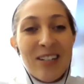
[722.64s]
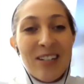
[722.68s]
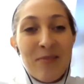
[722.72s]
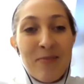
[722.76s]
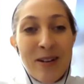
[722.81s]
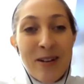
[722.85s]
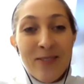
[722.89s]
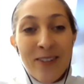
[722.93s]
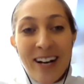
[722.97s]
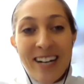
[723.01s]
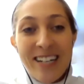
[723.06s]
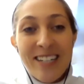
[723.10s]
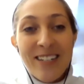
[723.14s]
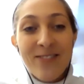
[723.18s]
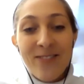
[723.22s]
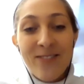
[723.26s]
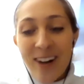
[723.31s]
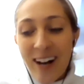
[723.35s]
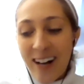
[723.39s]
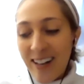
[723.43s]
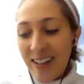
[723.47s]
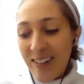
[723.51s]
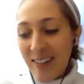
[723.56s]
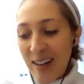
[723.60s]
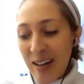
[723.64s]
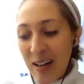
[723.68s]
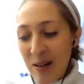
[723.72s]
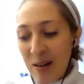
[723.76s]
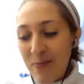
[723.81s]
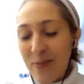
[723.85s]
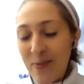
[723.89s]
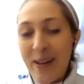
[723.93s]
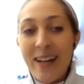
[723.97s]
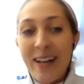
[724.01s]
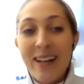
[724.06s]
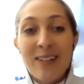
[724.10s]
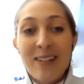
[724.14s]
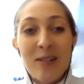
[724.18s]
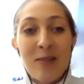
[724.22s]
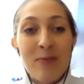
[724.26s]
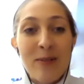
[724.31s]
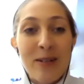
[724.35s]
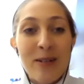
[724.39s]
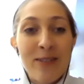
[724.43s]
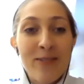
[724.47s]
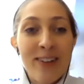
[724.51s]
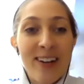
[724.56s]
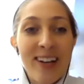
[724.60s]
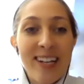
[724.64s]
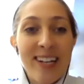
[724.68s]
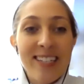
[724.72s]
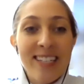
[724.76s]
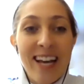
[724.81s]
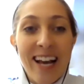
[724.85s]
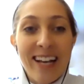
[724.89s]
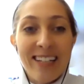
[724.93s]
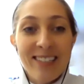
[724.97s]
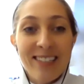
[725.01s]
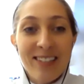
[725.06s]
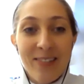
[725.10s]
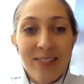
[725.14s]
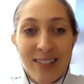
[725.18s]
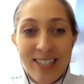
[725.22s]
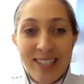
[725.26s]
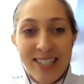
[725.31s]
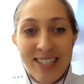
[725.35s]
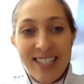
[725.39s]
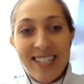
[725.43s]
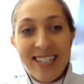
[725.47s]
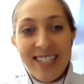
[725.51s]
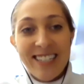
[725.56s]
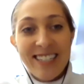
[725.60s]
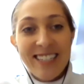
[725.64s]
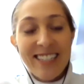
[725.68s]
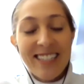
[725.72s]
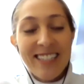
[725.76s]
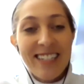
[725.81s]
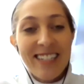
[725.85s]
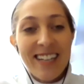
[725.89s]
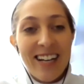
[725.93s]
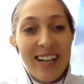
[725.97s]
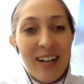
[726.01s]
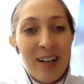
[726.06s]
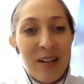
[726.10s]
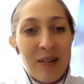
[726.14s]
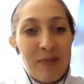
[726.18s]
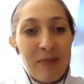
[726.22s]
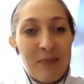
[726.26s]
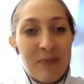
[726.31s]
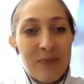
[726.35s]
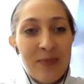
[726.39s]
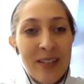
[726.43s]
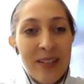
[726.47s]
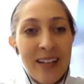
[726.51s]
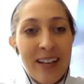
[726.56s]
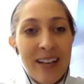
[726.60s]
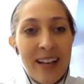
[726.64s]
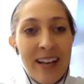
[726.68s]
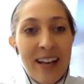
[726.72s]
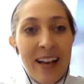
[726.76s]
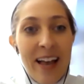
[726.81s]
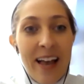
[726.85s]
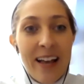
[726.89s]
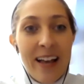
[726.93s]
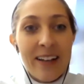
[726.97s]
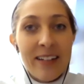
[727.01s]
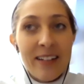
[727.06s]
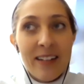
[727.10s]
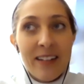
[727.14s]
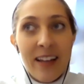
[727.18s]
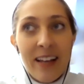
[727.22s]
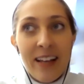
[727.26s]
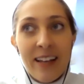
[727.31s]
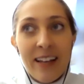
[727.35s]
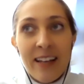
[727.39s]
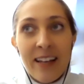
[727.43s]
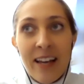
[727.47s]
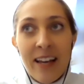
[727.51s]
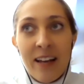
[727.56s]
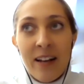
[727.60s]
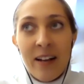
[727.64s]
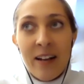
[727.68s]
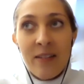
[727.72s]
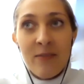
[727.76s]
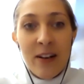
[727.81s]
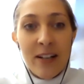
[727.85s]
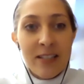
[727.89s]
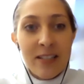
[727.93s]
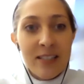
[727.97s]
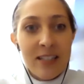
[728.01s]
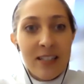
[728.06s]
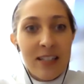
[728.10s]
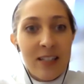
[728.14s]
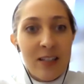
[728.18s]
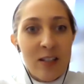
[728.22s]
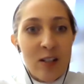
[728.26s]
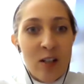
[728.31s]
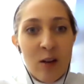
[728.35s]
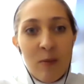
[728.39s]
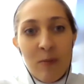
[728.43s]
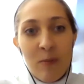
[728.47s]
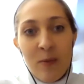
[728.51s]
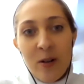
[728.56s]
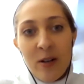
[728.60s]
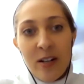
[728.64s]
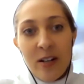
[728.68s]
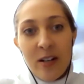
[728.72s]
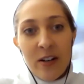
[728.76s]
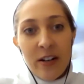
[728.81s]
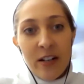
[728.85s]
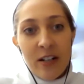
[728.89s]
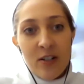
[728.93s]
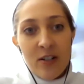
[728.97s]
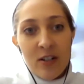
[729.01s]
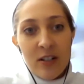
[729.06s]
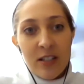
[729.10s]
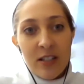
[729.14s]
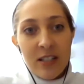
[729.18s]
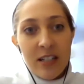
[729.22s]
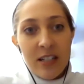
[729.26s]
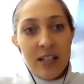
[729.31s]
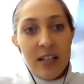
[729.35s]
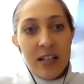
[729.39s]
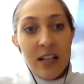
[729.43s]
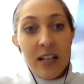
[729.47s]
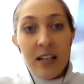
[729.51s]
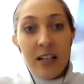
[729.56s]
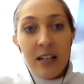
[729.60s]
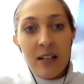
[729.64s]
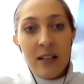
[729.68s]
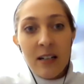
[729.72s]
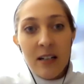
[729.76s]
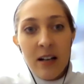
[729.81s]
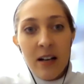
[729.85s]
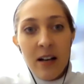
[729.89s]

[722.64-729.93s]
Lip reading: Don't be afraid to follow up, and don't be afraid to ask questions, and like get invested in the community you're interested in.